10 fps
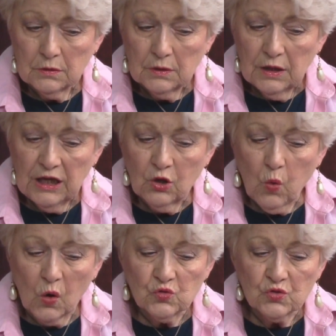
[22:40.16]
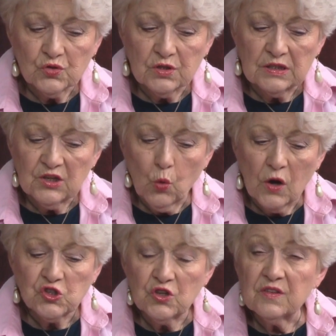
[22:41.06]
He quotes the
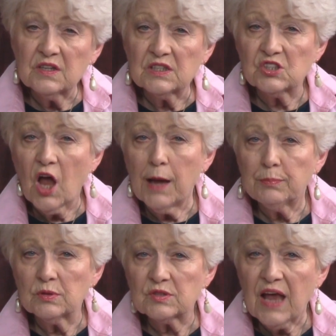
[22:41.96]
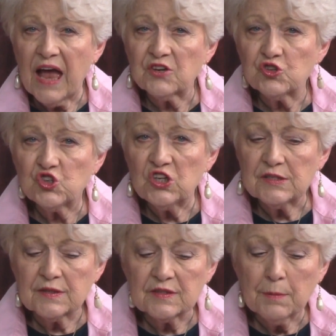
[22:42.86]
question the disciples asked
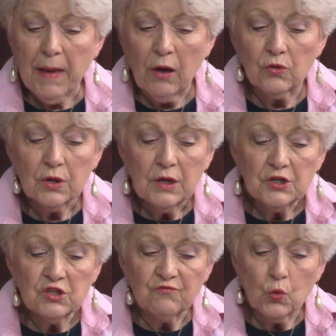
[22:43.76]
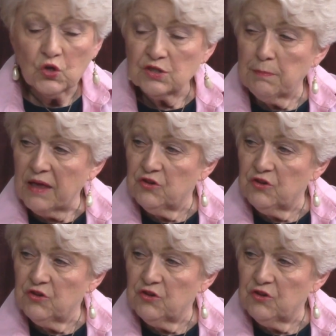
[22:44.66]
Jesus about divorce, Matthew